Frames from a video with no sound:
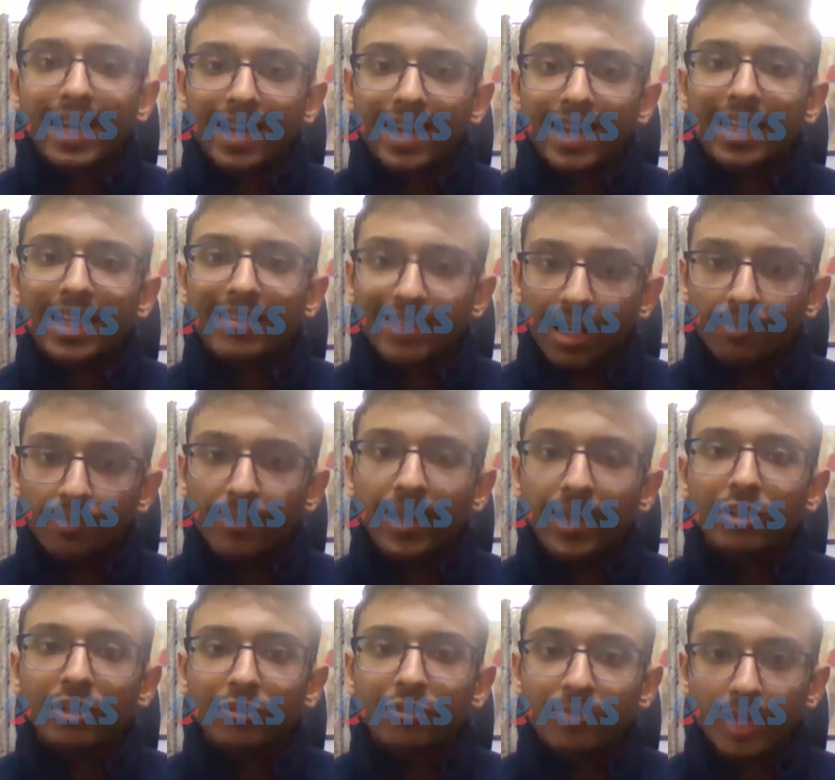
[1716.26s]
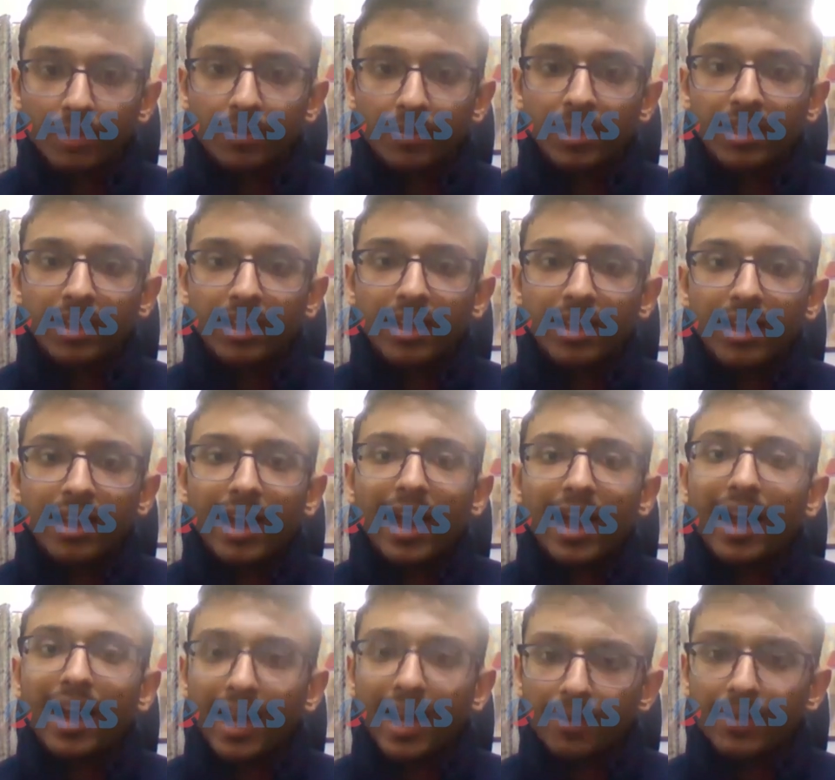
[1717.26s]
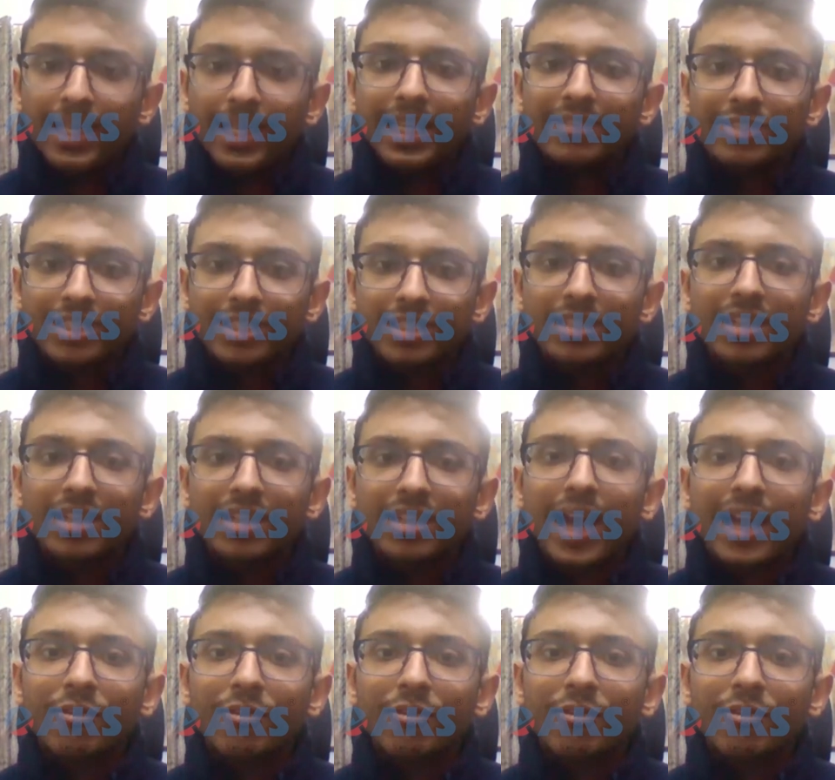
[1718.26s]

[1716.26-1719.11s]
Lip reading: direct development of people. I believe, sir,